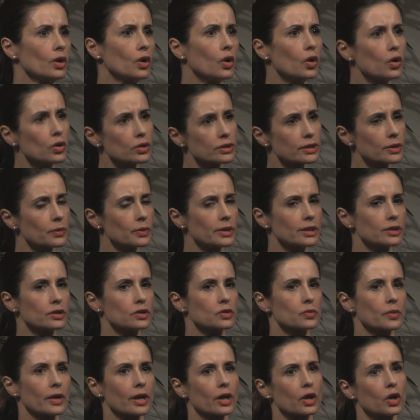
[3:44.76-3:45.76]
All the
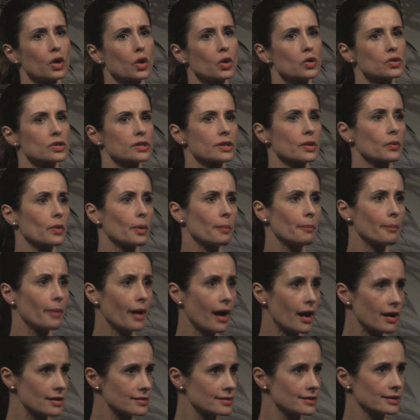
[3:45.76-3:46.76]
windows were closed. There were
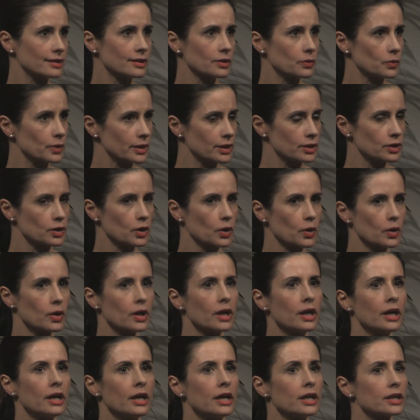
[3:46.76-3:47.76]
bars at the window.
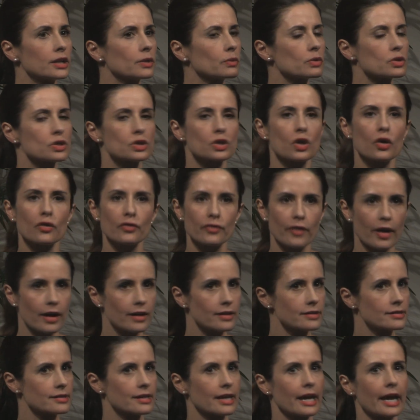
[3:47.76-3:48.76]
There was no
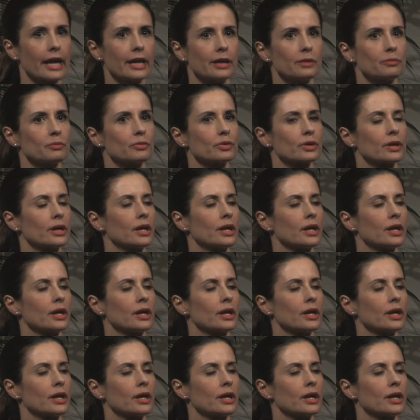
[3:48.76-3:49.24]
fire escape.